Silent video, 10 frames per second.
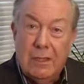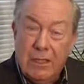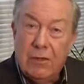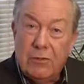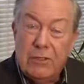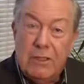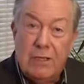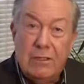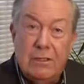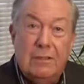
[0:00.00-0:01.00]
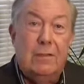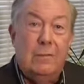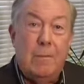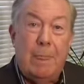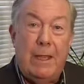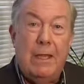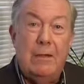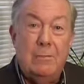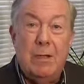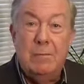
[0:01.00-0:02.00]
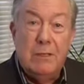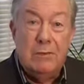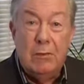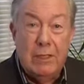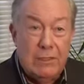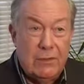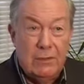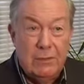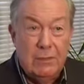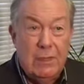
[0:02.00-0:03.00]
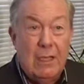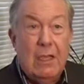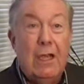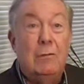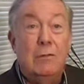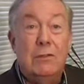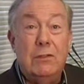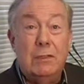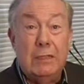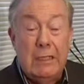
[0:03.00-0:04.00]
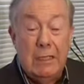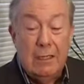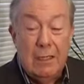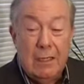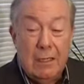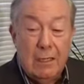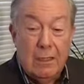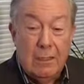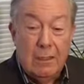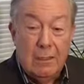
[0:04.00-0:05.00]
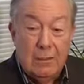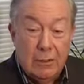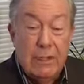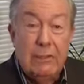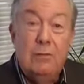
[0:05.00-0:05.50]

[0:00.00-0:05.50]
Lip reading: It all started in my mid-20s. I was looking